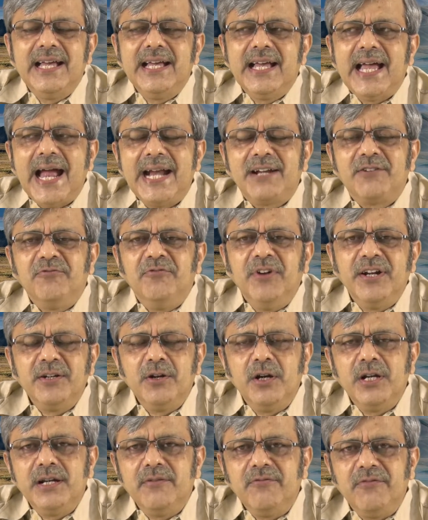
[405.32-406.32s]
at
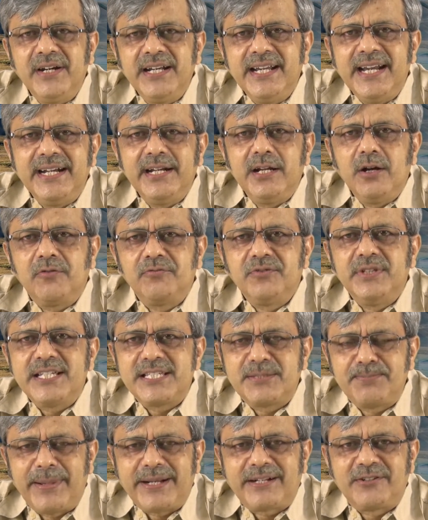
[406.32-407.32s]
one end of the
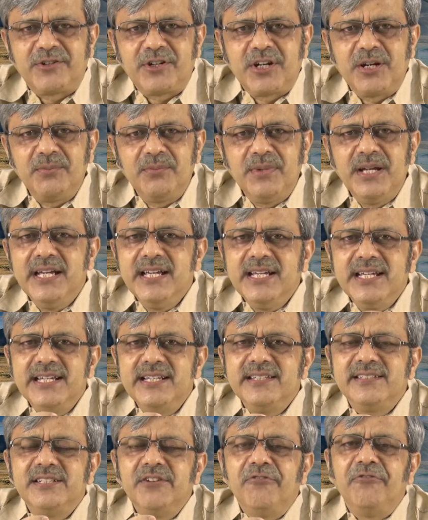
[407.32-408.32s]
spectrum
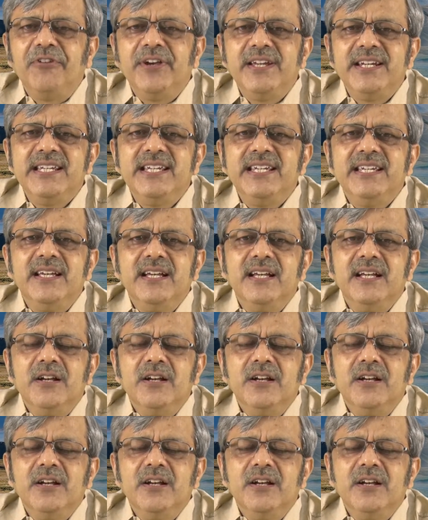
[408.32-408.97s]
is the very,